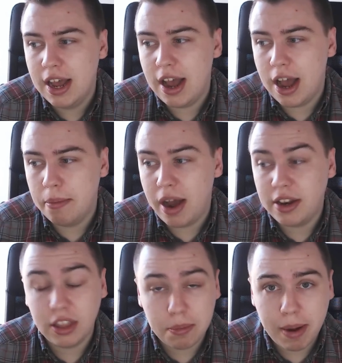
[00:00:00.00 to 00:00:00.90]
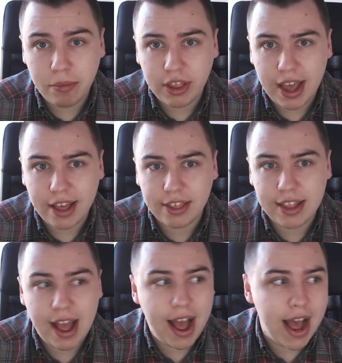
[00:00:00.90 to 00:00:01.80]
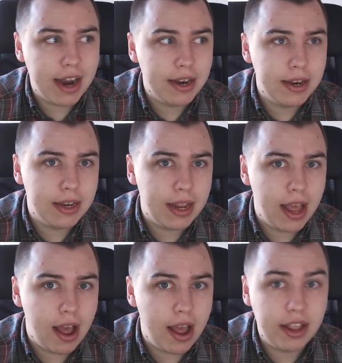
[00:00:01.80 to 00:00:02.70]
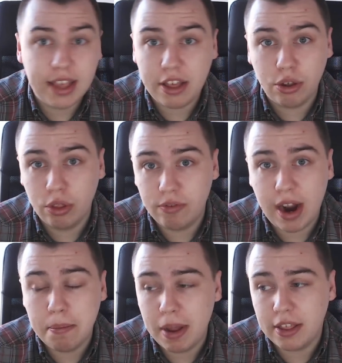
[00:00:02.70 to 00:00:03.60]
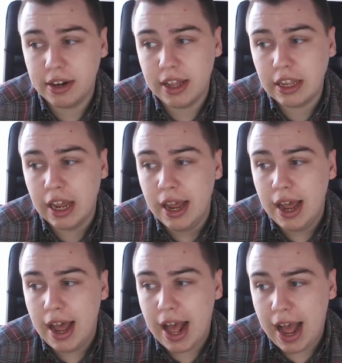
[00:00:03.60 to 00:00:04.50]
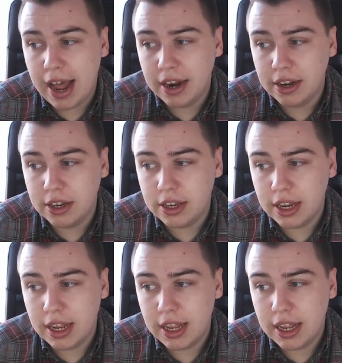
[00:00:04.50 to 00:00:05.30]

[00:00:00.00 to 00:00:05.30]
I did the memory test, and it tests all the RAM basically, and